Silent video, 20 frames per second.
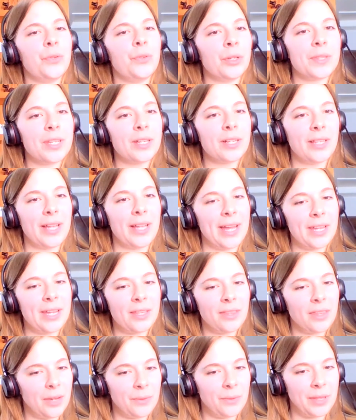with a
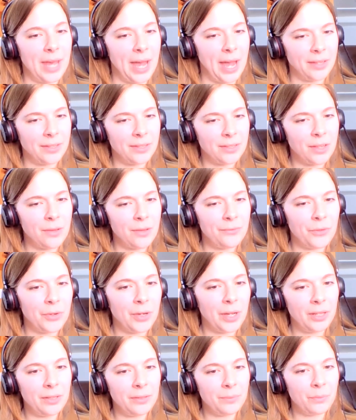client that would ask you for
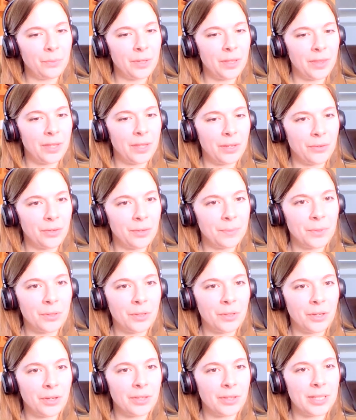help with their
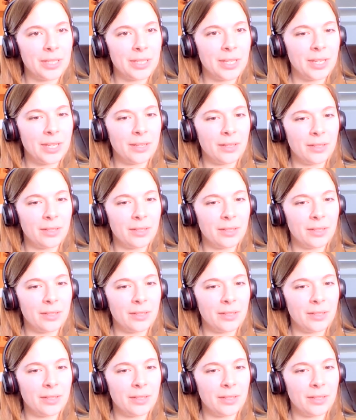cryptocurrency?